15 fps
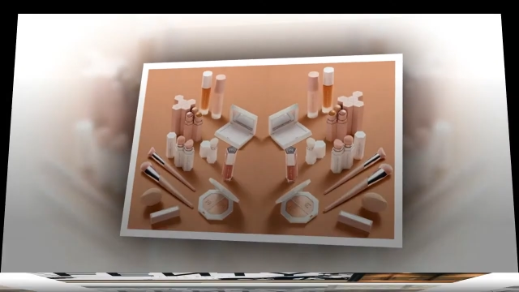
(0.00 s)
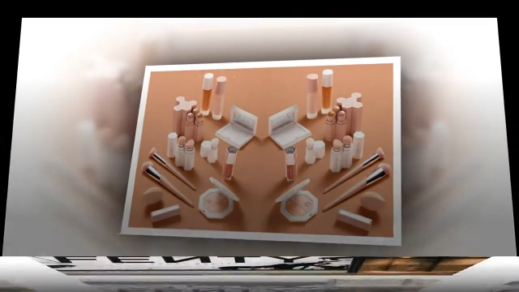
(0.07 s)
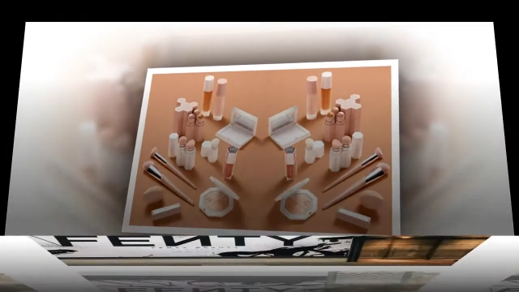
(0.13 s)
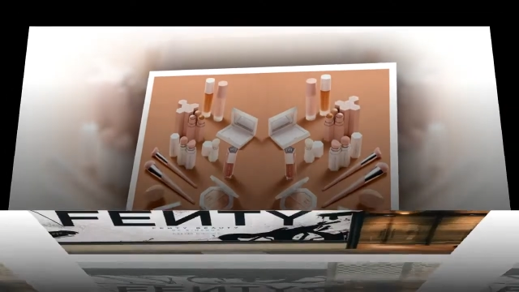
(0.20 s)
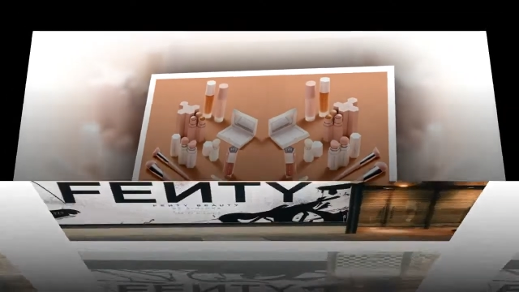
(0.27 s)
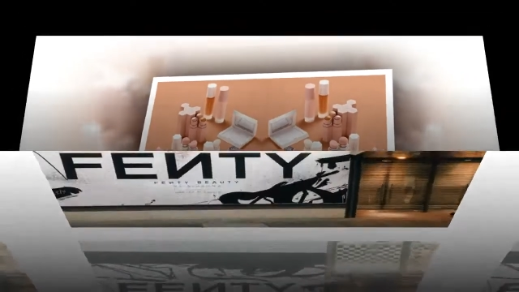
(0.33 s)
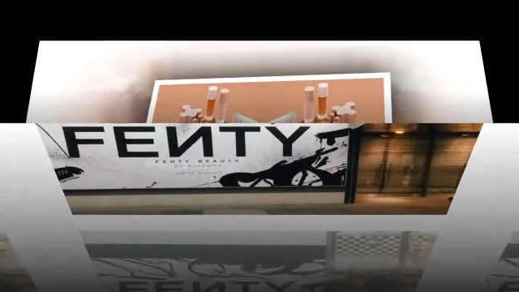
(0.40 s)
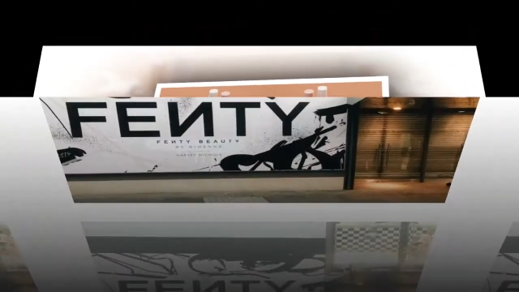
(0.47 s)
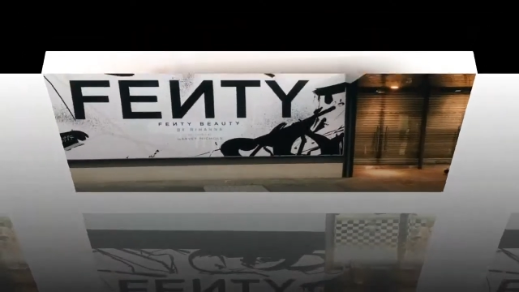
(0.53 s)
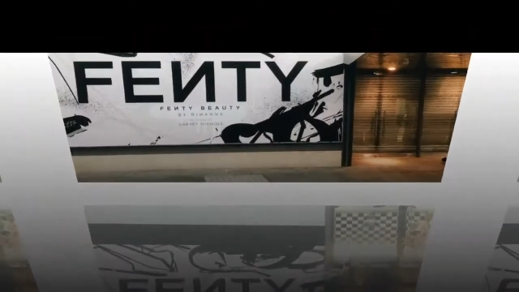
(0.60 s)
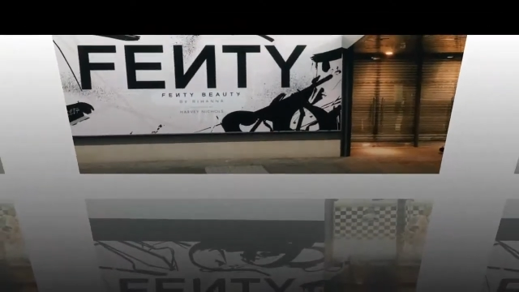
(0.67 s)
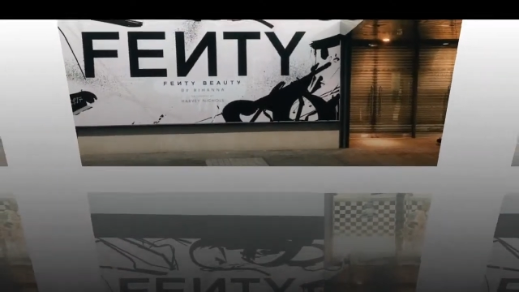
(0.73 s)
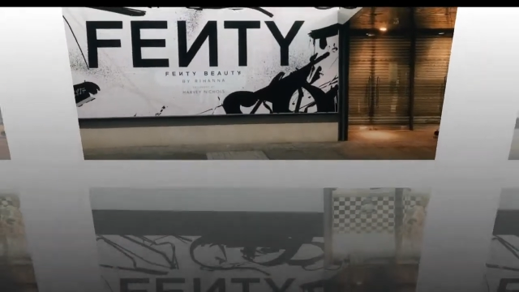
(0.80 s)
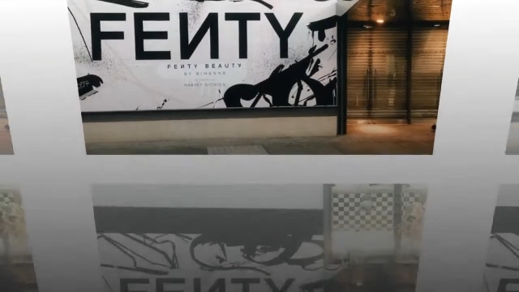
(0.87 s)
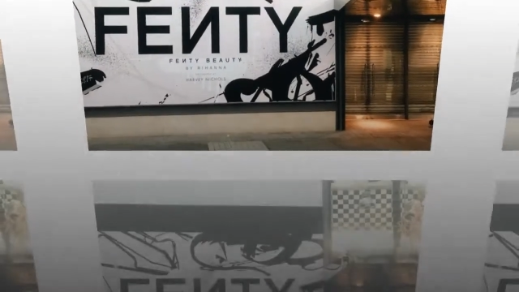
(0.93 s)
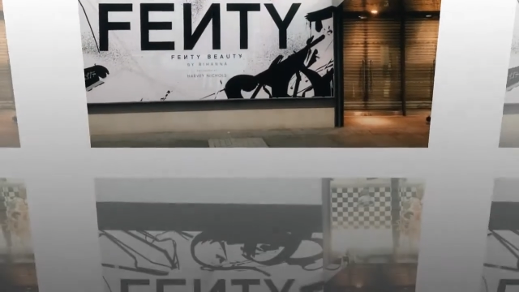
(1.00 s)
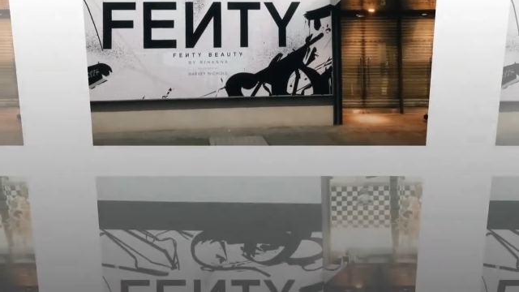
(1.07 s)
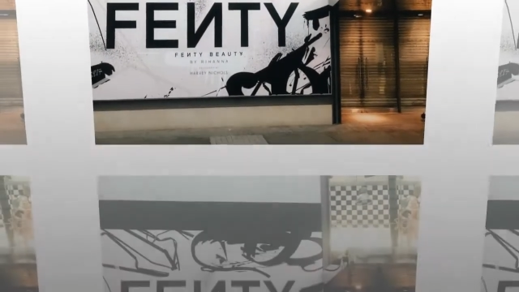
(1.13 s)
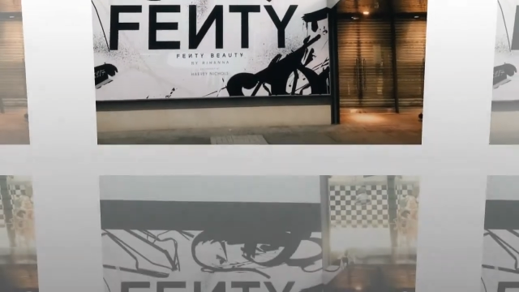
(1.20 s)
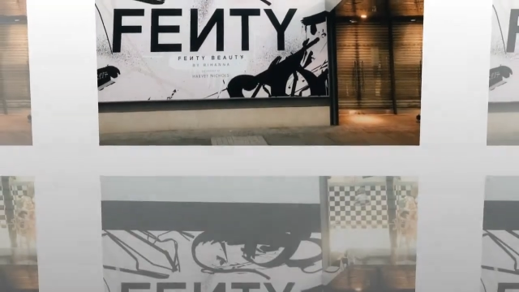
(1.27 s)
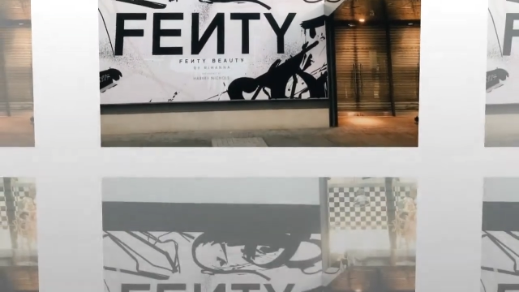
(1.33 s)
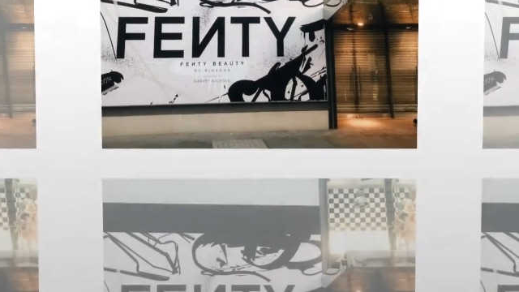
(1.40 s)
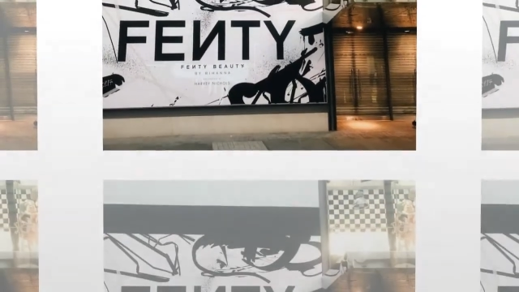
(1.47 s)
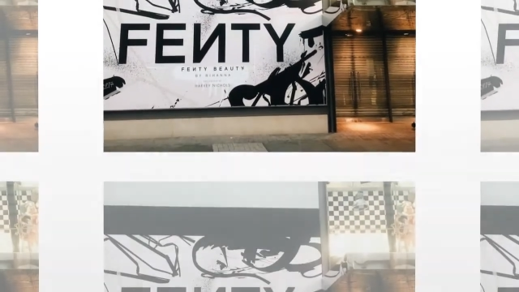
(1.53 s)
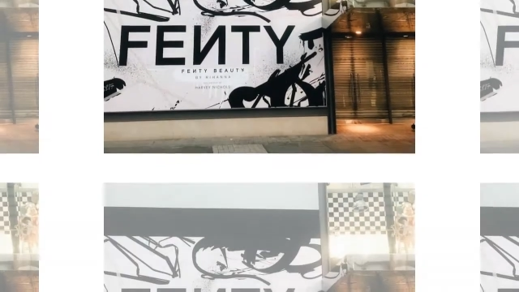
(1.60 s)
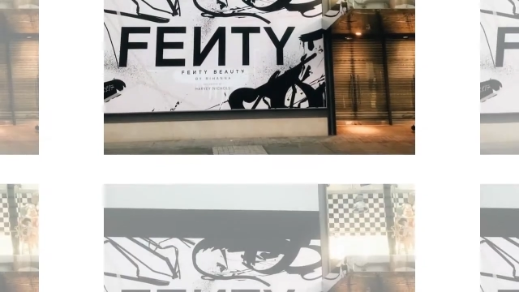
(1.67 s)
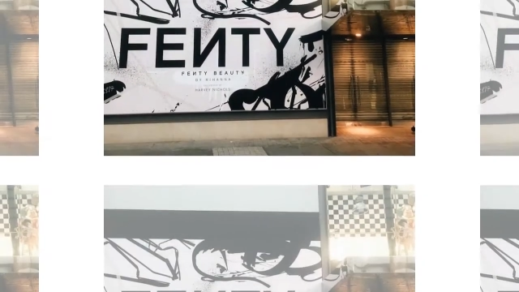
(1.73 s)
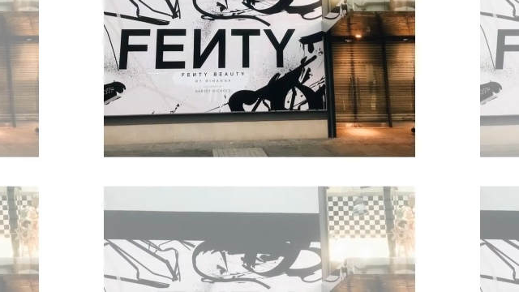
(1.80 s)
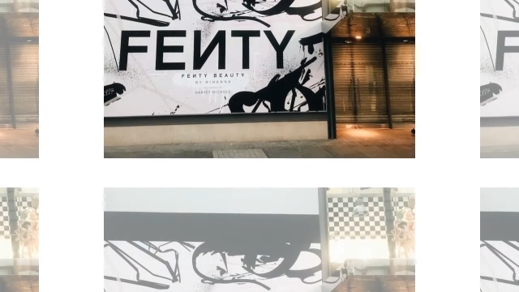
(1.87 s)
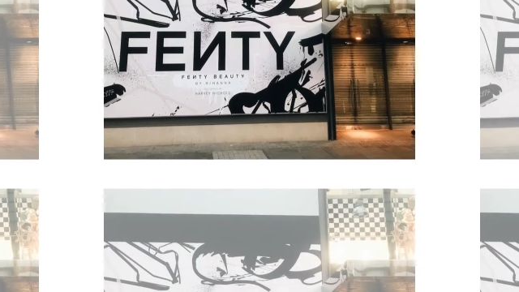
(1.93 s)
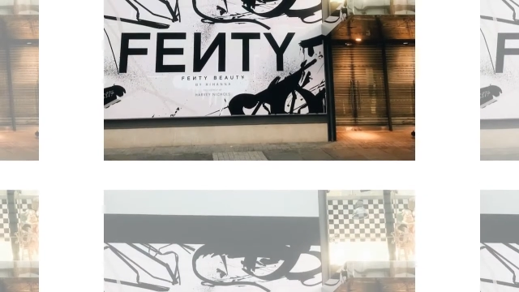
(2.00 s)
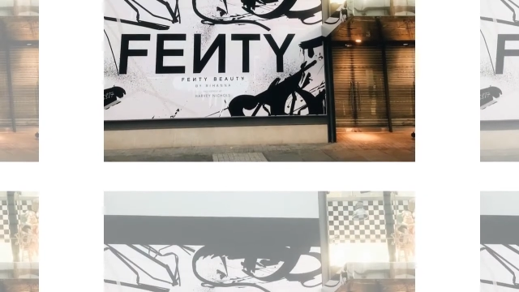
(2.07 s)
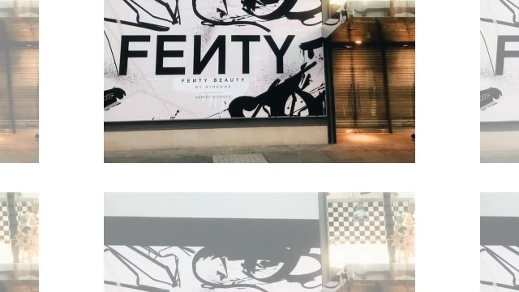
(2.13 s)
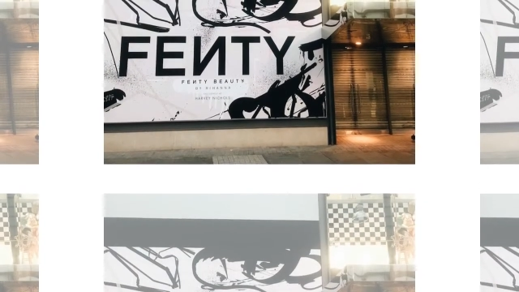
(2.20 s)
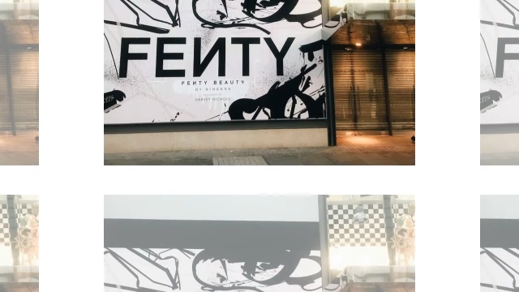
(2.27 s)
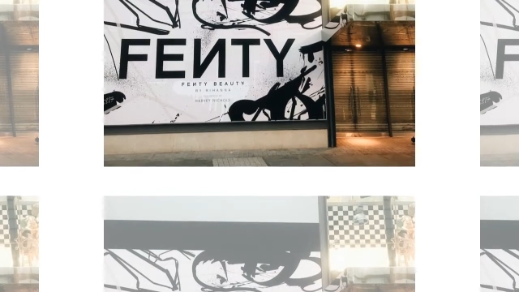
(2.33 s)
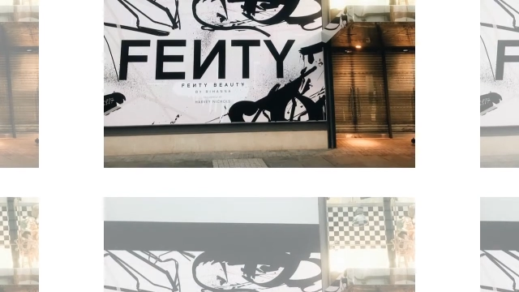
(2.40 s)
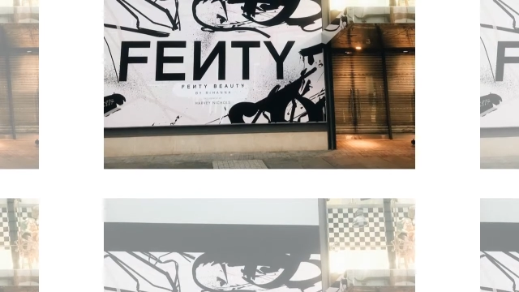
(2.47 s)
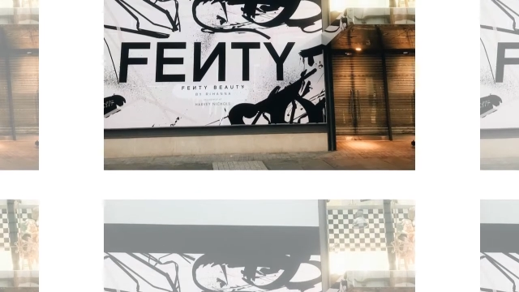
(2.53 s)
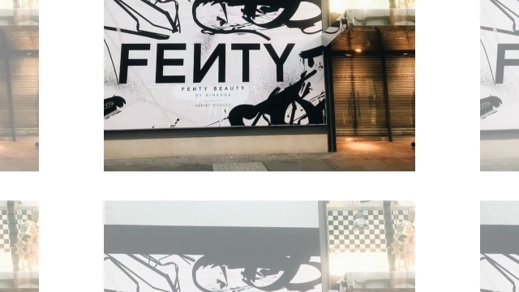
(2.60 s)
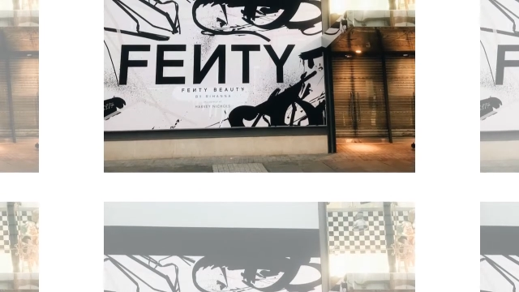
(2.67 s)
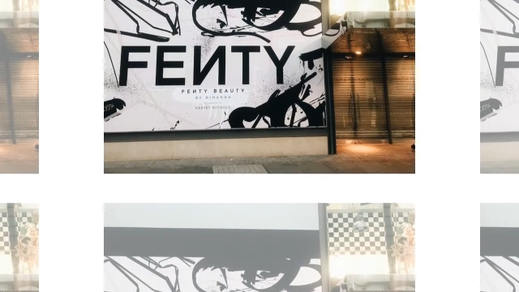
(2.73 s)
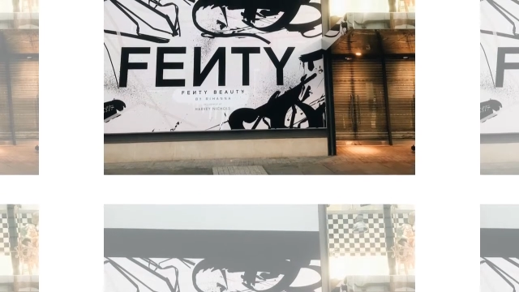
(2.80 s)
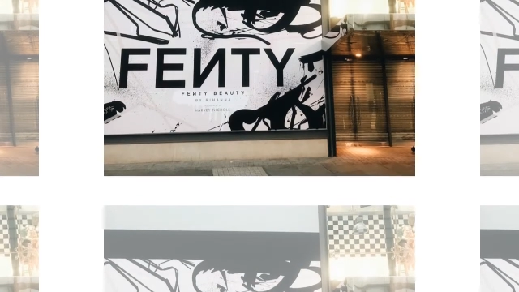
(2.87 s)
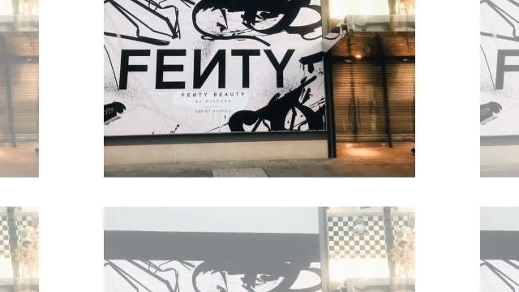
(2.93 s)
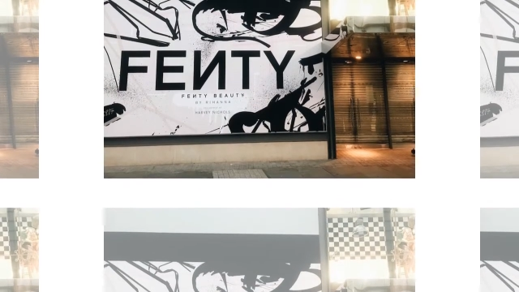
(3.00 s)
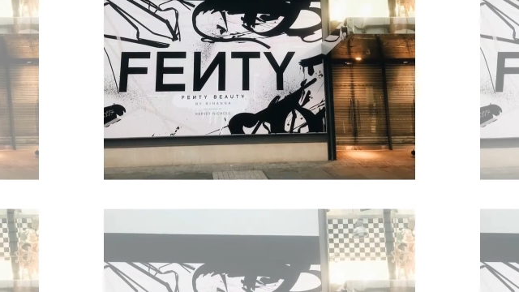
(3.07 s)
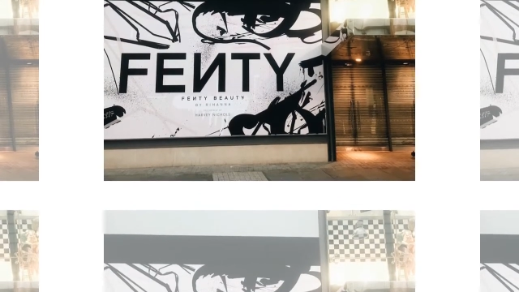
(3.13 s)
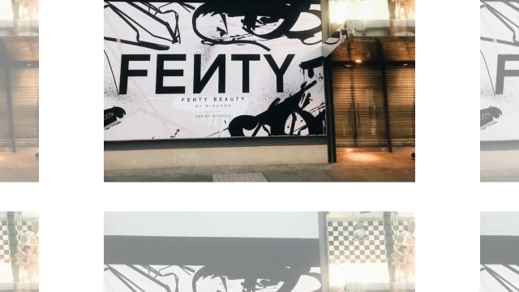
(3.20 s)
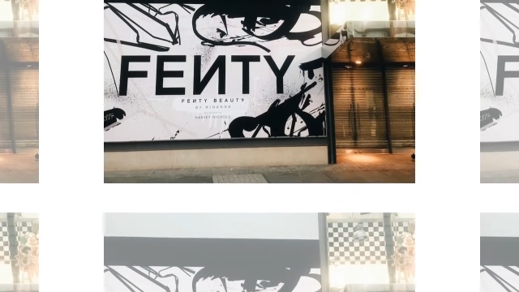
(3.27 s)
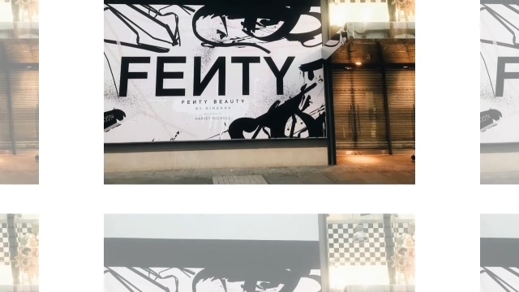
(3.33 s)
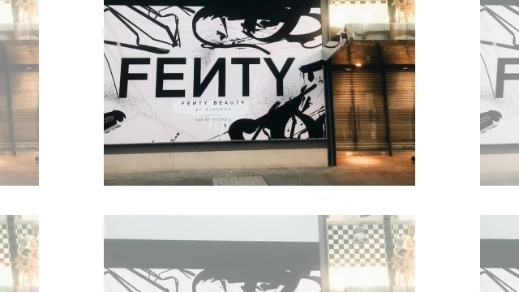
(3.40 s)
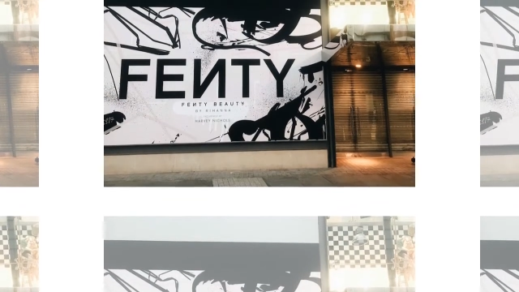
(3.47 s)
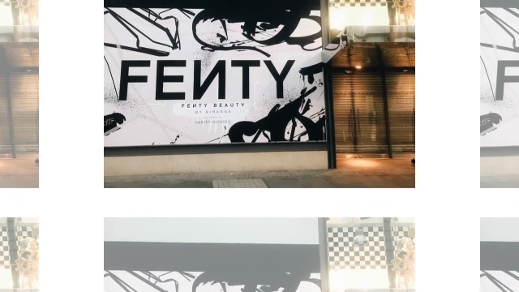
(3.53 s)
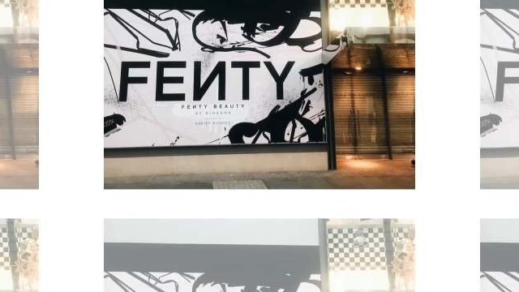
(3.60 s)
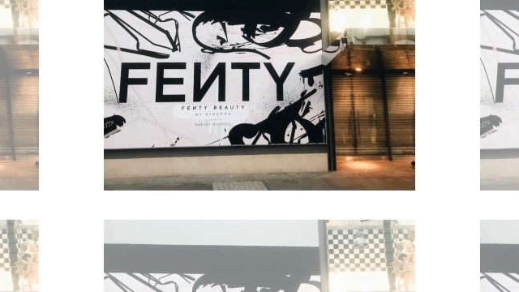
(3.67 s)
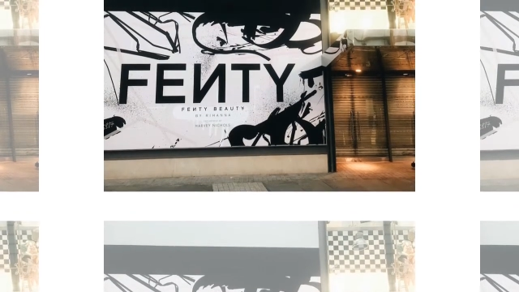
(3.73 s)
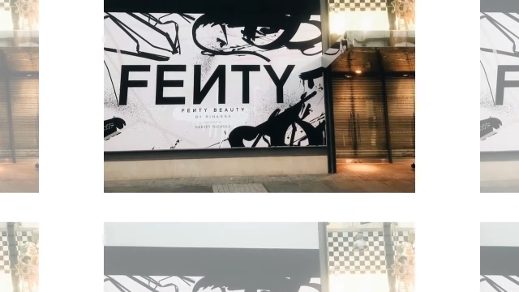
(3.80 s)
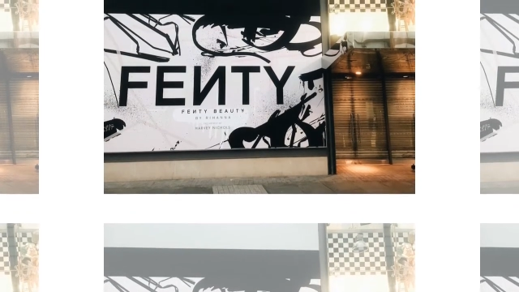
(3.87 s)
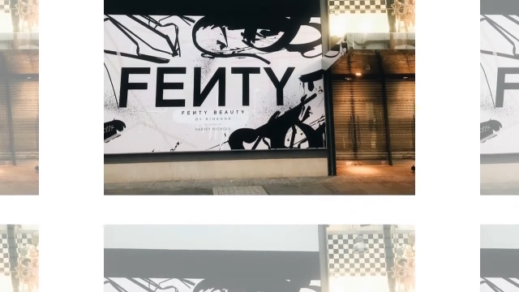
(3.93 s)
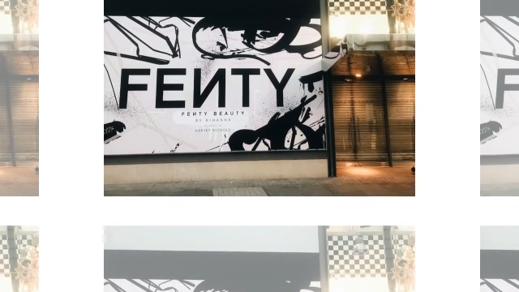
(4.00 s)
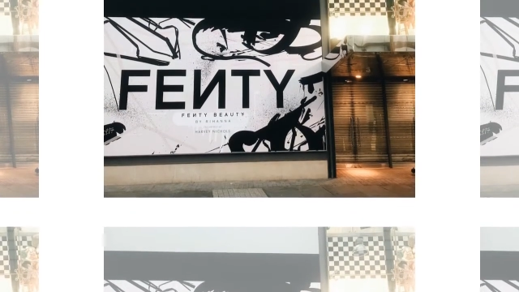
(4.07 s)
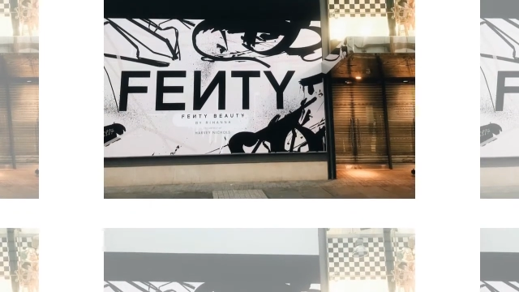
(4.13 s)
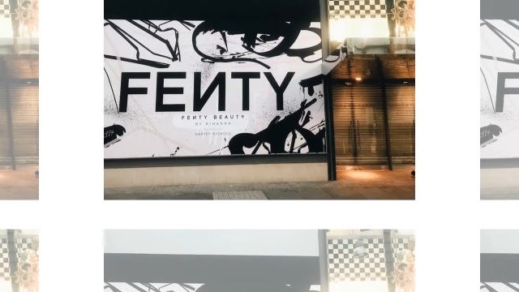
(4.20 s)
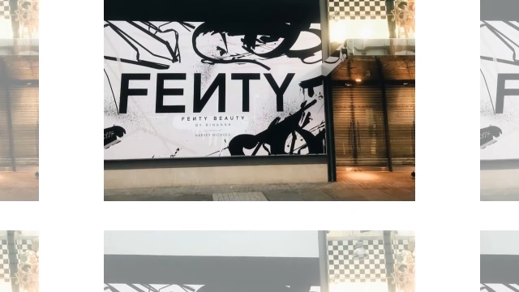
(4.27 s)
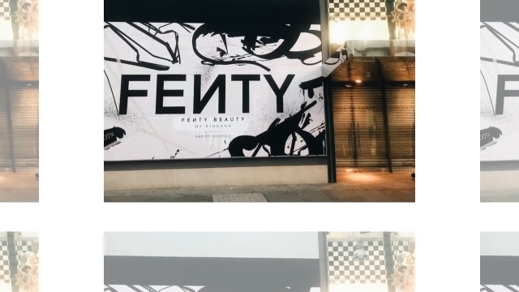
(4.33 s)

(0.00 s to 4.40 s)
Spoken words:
No face is visible, so there are no lips to read.